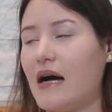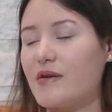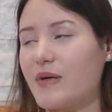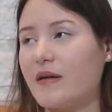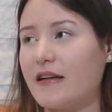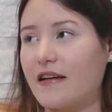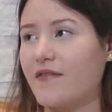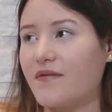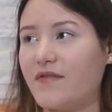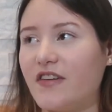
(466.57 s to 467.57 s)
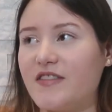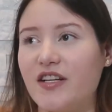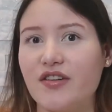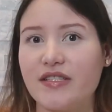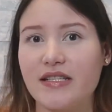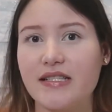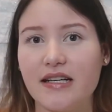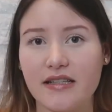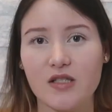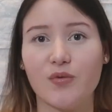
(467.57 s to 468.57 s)
I was probably like 15 or
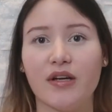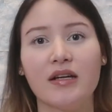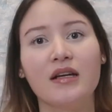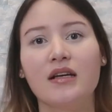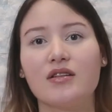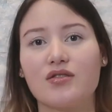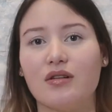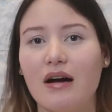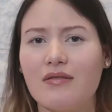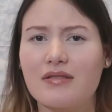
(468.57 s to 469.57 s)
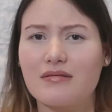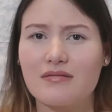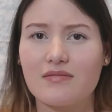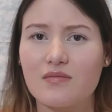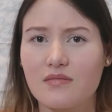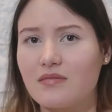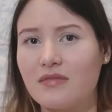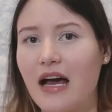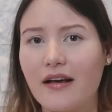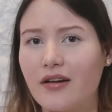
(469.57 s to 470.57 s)
16 at this point. So I was
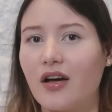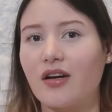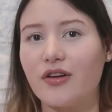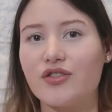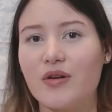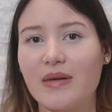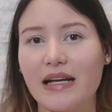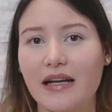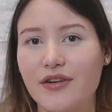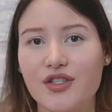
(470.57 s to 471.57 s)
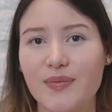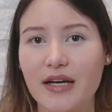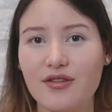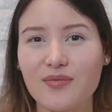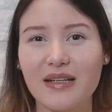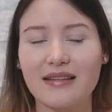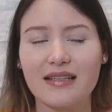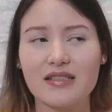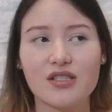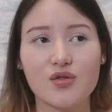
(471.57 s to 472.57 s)
not gonna knock on their door and be like, can I use your bathroom? Like,
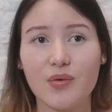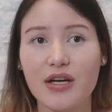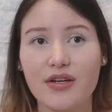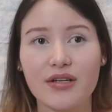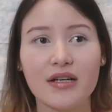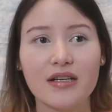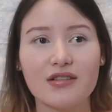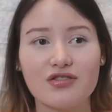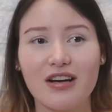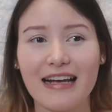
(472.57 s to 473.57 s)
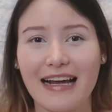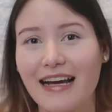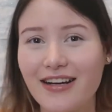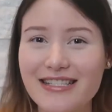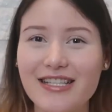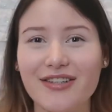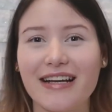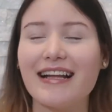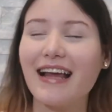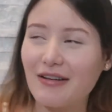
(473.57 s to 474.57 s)
that's just weird. So like, I considered
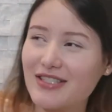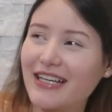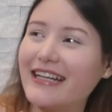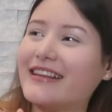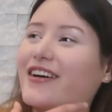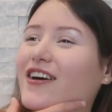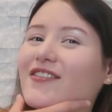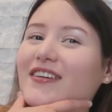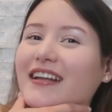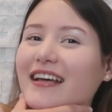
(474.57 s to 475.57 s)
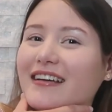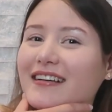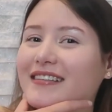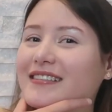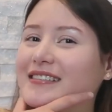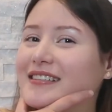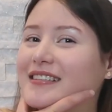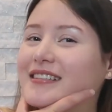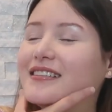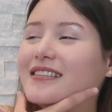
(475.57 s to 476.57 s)
it. I was looking at the RV like,
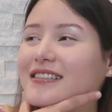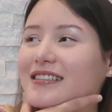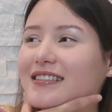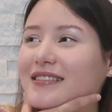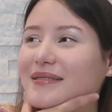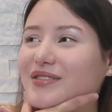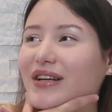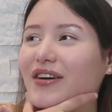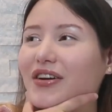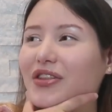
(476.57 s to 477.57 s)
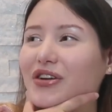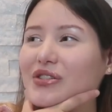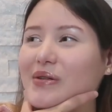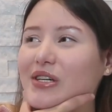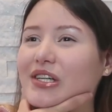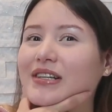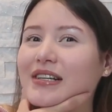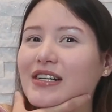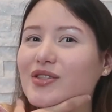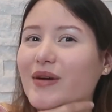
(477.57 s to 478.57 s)
do I knock on their door?
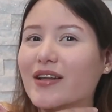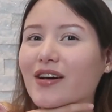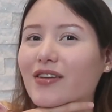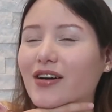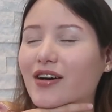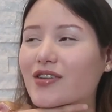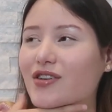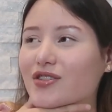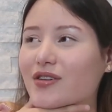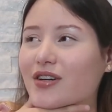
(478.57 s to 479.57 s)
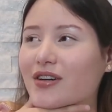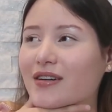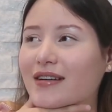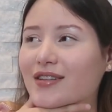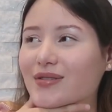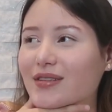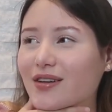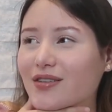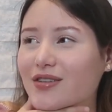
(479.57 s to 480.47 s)
Do I not knock on their door? Do I knock